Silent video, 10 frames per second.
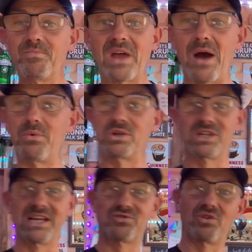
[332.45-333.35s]
That was
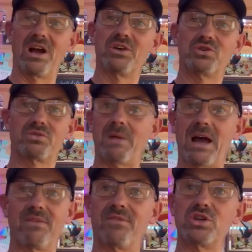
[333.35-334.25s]
literally, I just
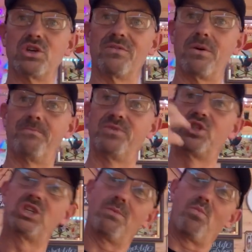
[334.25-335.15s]
had a vision of a
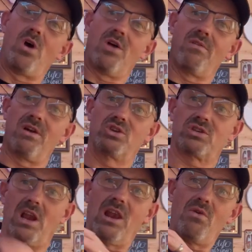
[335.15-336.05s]
zip wire,
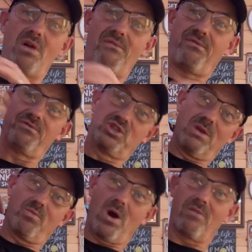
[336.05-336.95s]
just a load of
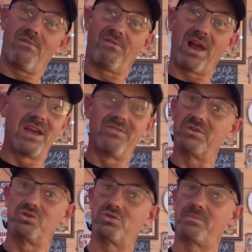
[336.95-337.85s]
zip wire of
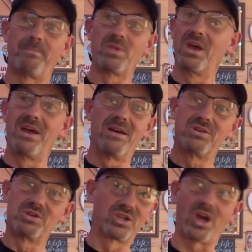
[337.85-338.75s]
flavours just
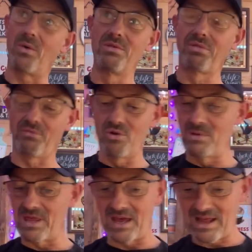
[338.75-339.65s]
going through
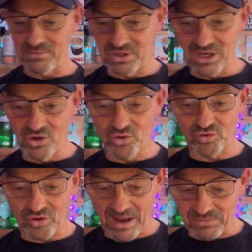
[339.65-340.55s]
me there. That was an
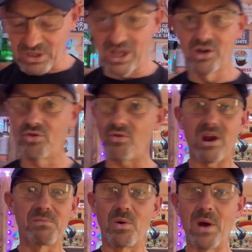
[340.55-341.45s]

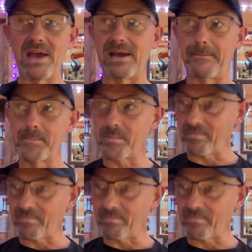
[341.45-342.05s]
incredible hit.